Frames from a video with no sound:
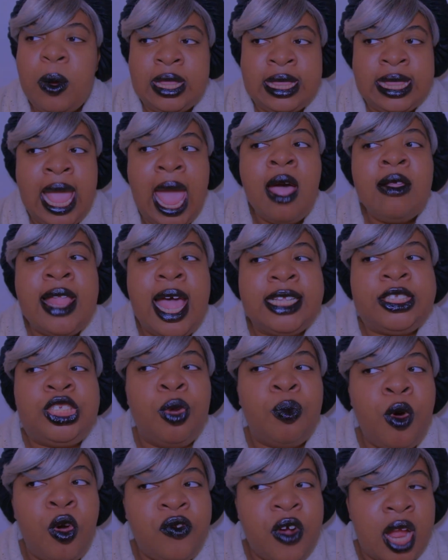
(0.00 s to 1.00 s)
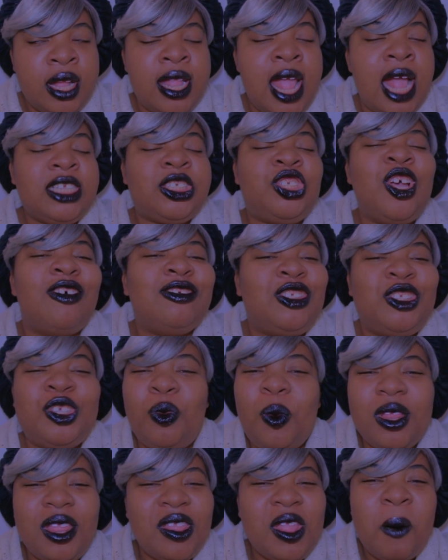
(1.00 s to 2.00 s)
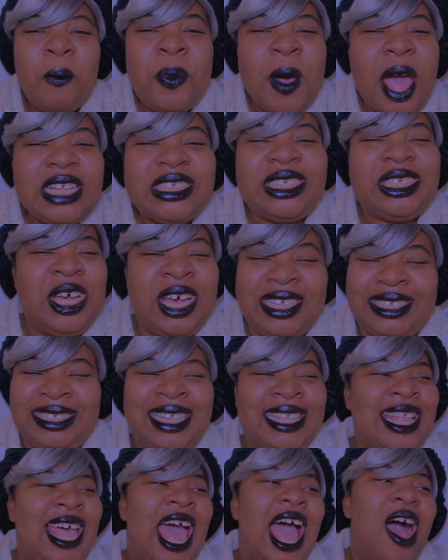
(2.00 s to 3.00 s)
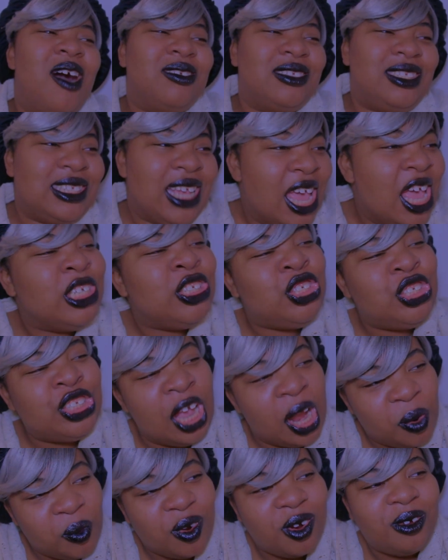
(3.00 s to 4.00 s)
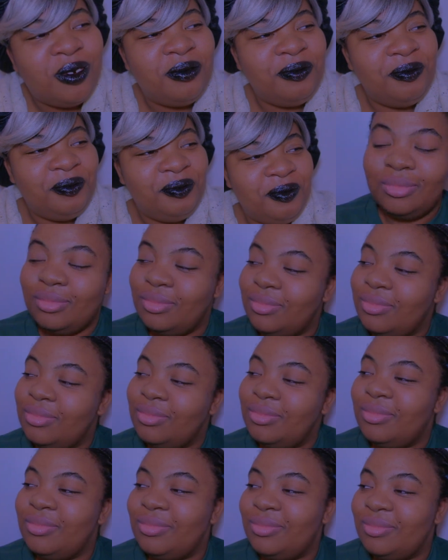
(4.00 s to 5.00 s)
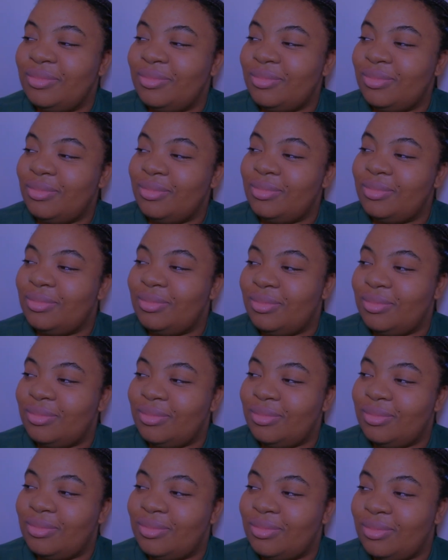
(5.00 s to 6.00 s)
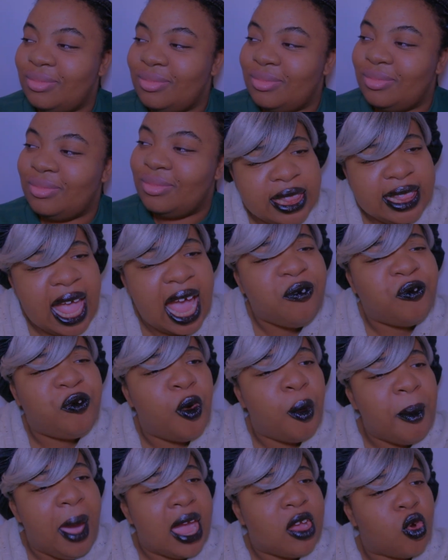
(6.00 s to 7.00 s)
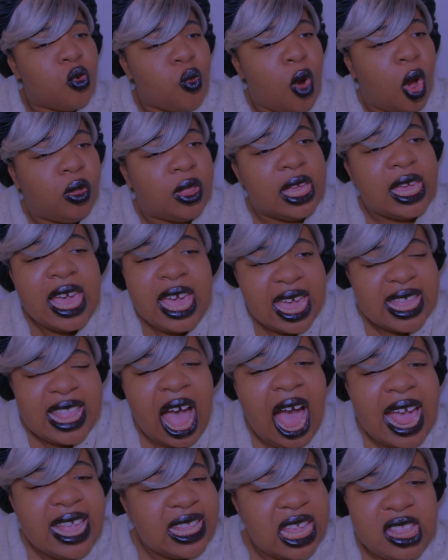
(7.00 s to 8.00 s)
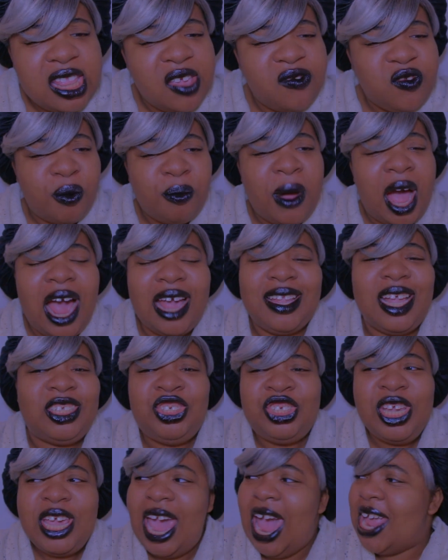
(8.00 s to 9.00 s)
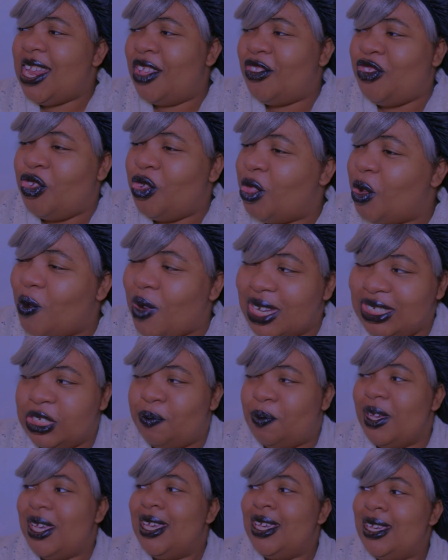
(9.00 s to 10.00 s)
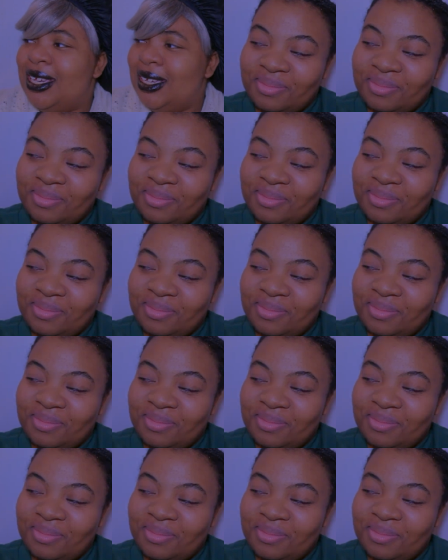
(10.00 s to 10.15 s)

would now like to move our next toast to one of the best cooks in the house, Cheryl. Cheryl had the most delightful macaroni, and I didn't even mind that she added to the recipe.